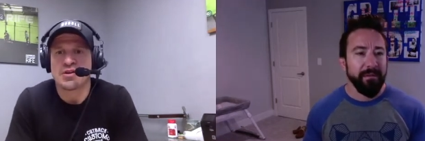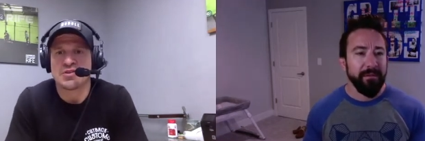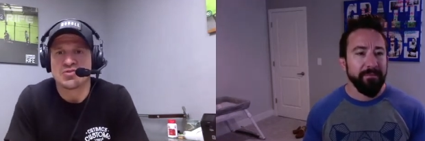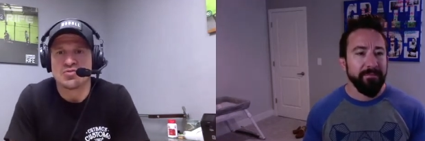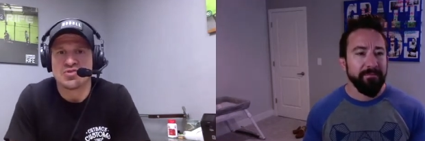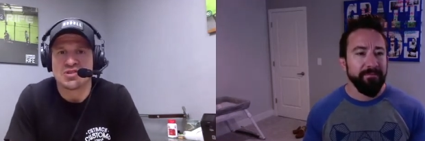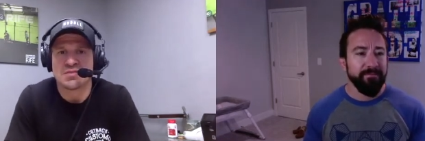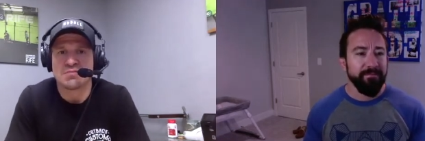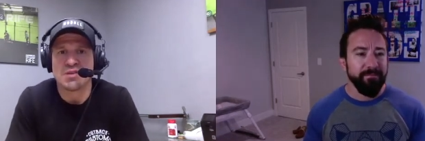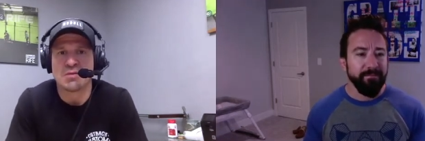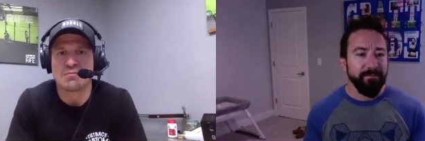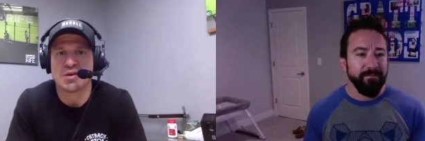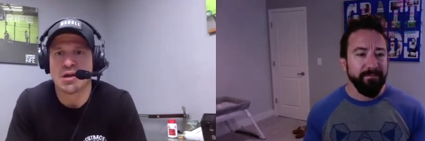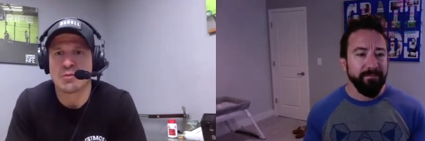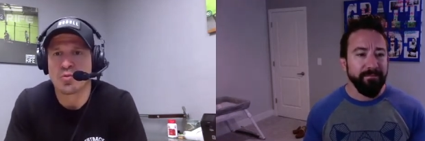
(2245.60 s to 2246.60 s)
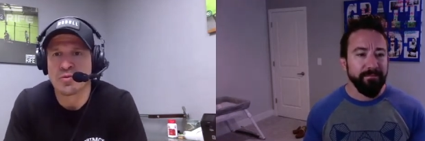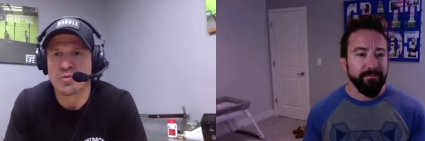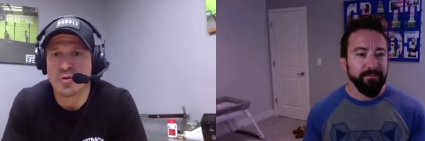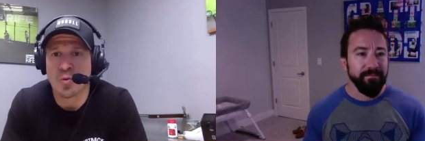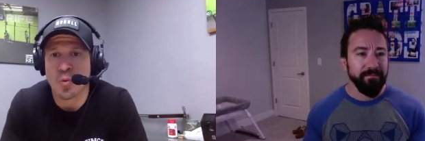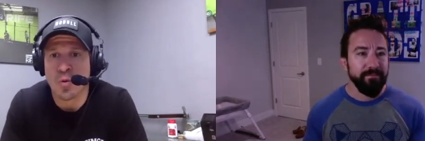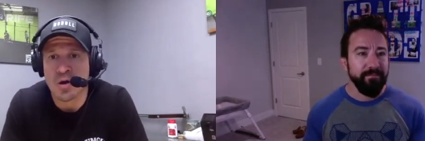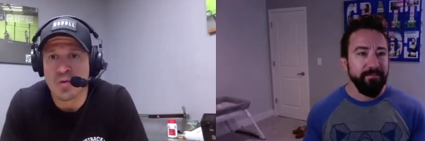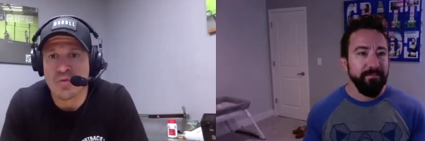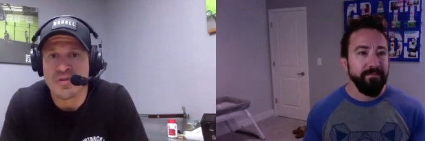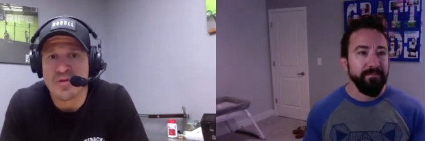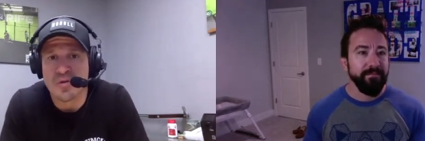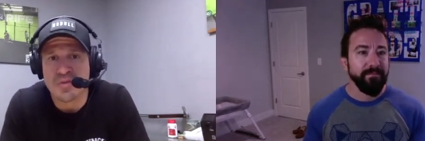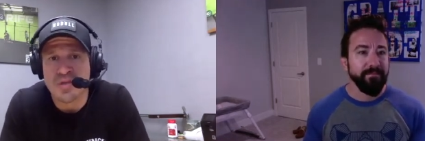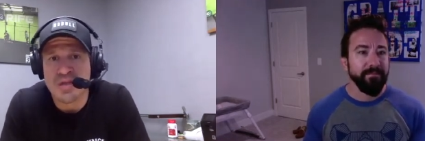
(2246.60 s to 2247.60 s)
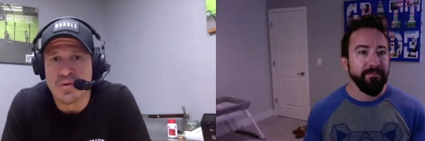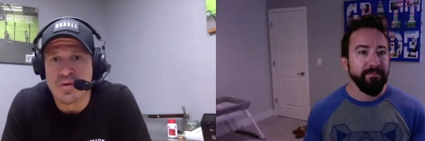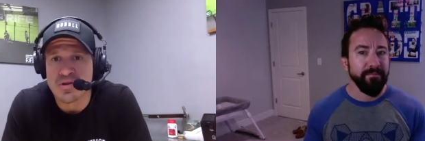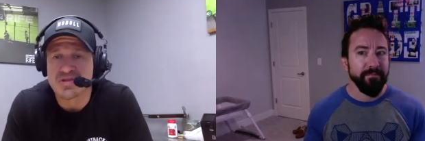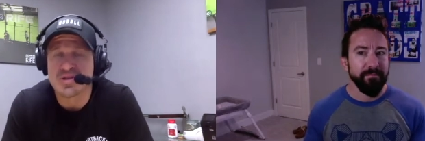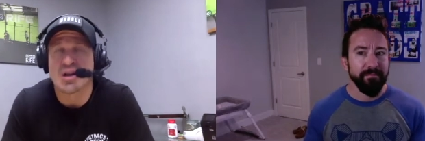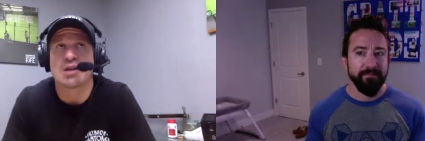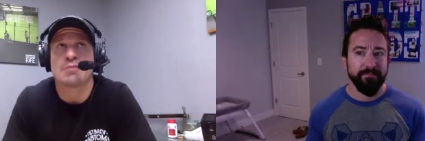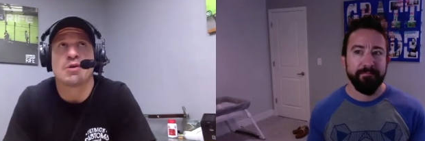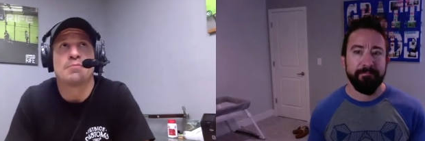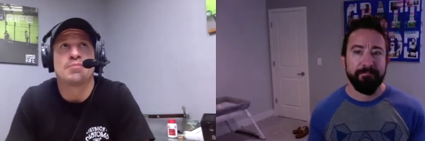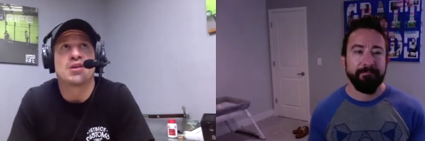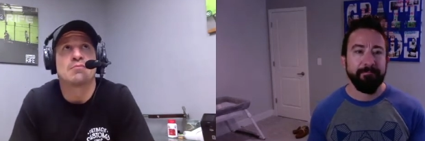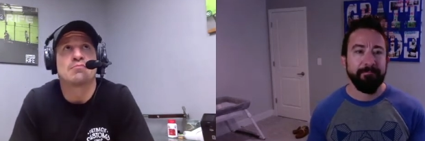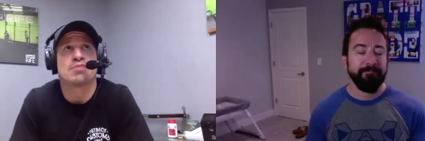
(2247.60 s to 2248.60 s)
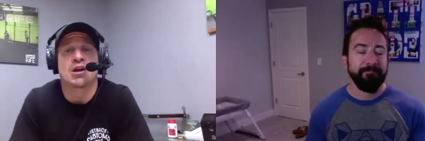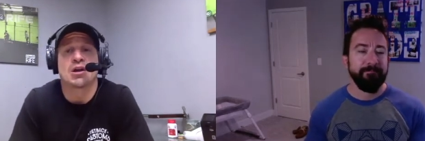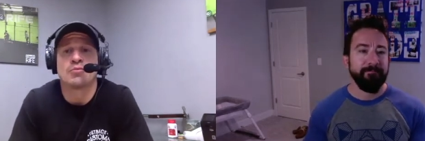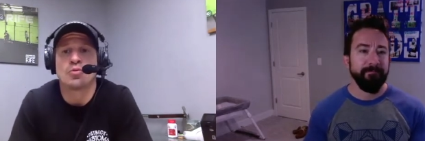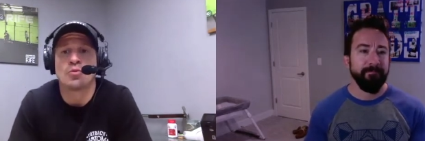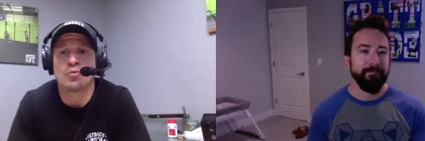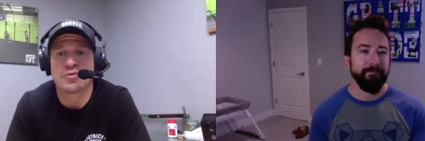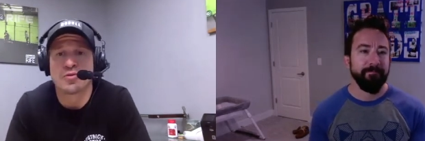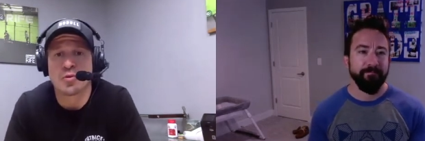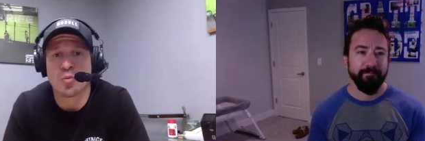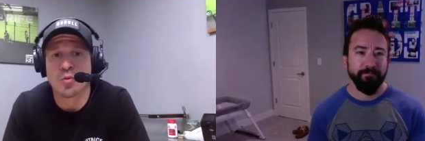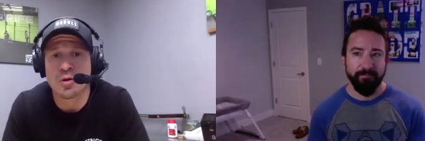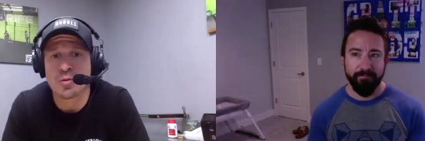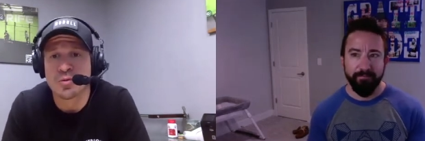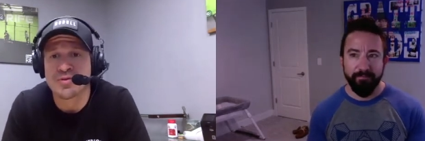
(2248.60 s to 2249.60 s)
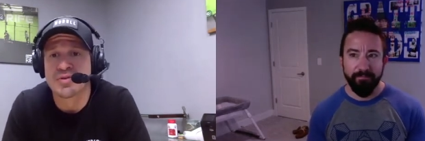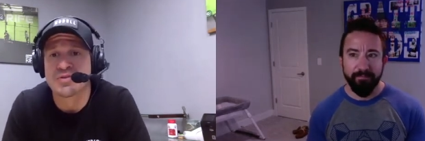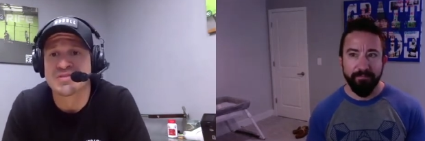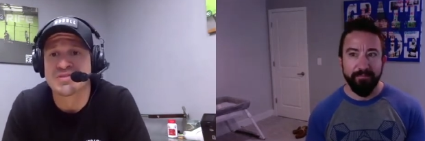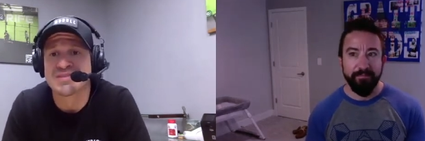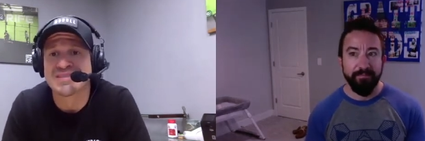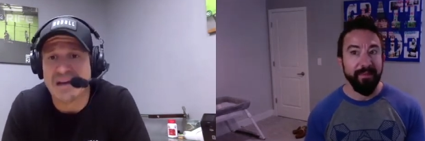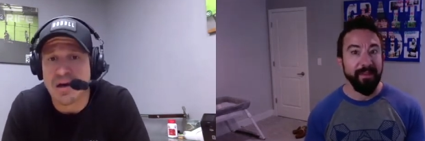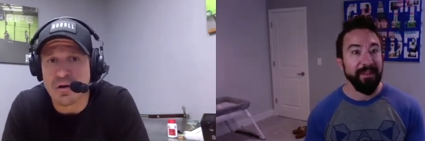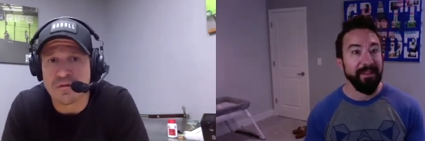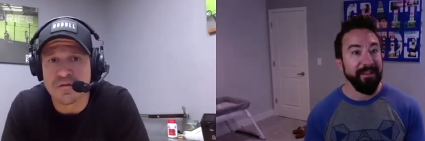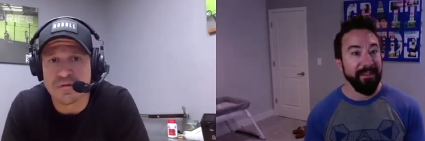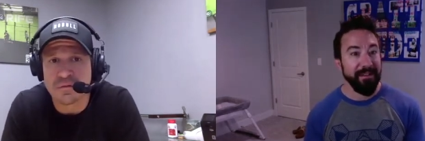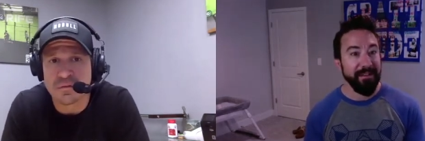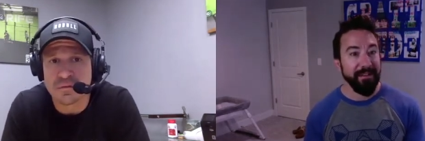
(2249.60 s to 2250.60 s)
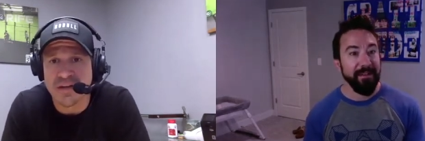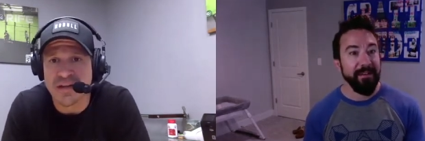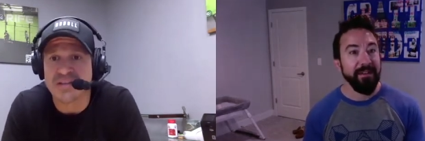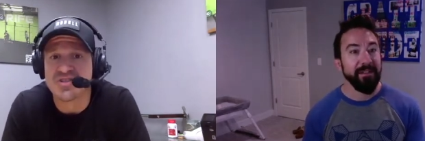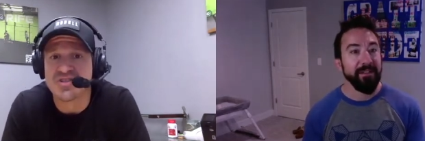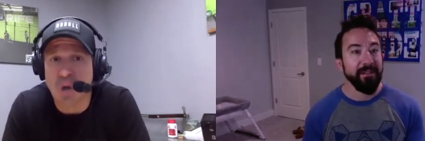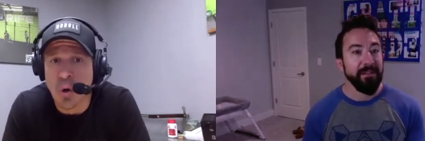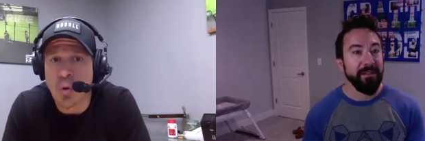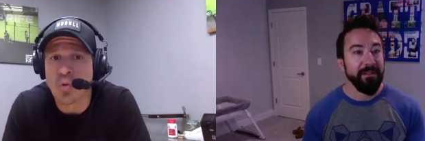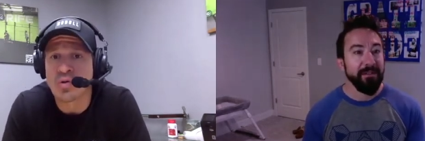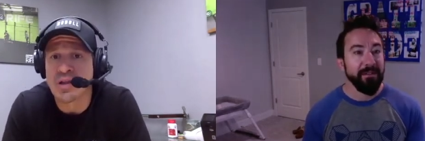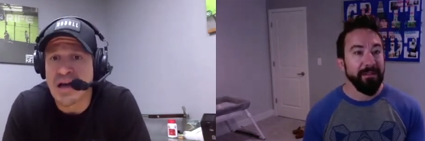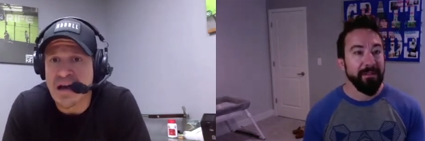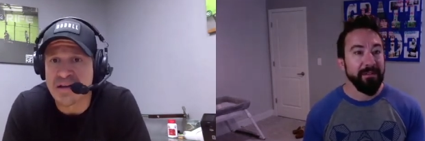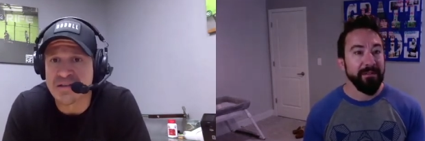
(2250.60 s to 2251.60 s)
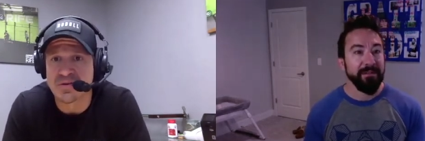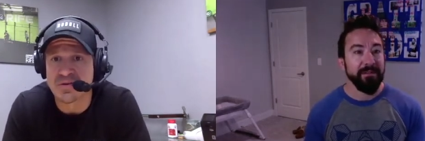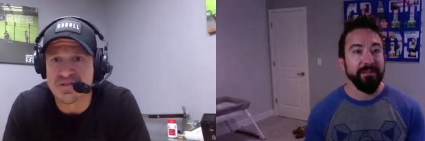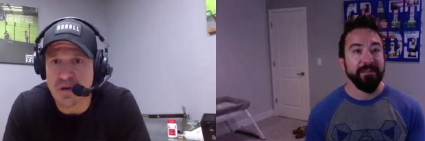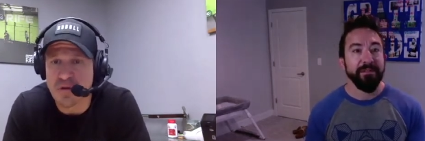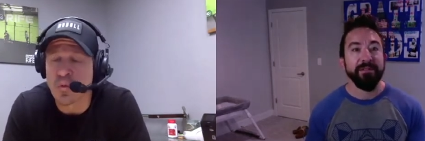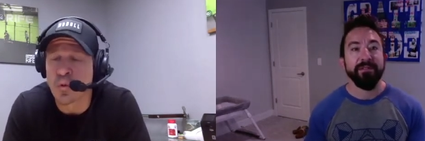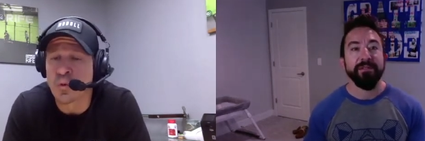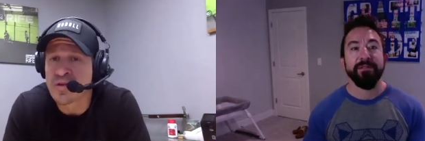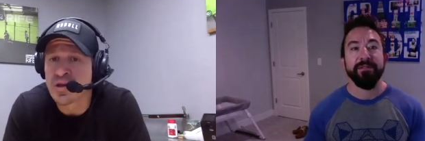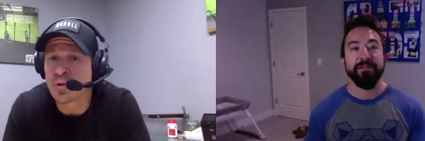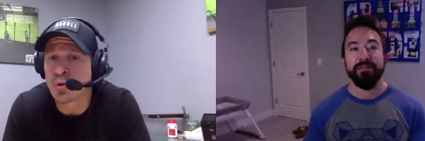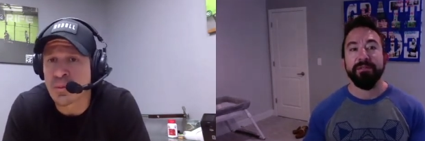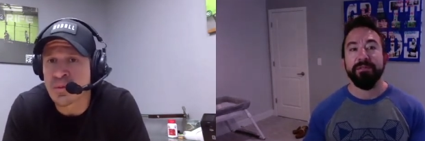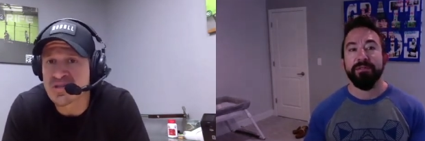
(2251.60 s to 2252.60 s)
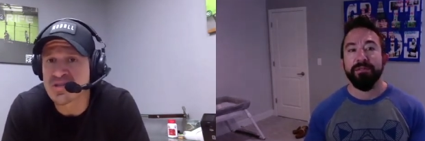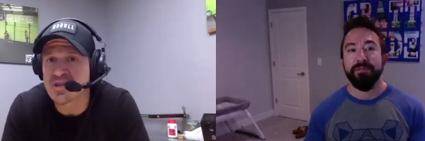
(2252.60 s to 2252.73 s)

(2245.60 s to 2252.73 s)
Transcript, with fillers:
Speaker 1: to just be impeccable with your word with other people. They're talking about be impeccable with your word with yourself. Like, don't lie to yourself. What are the agreements that you